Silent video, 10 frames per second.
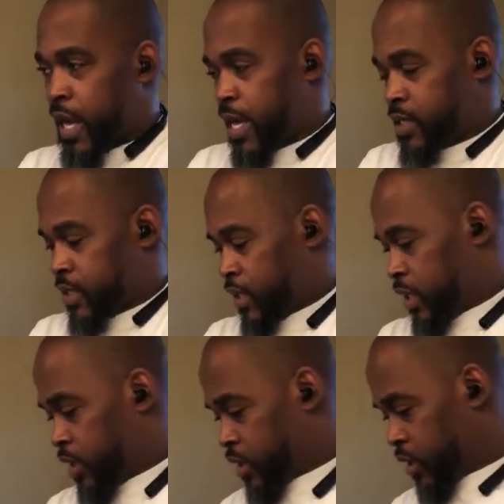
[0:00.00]
guys
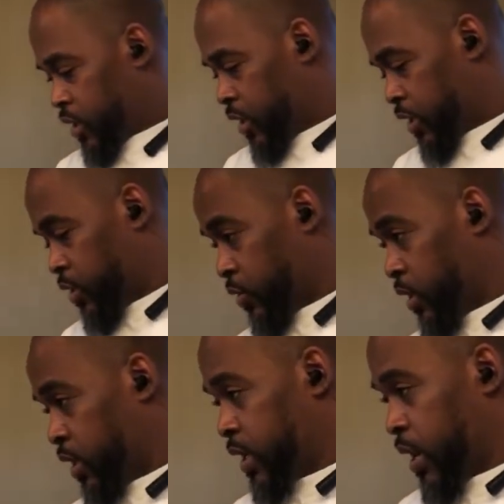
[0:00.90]
clicked on the link.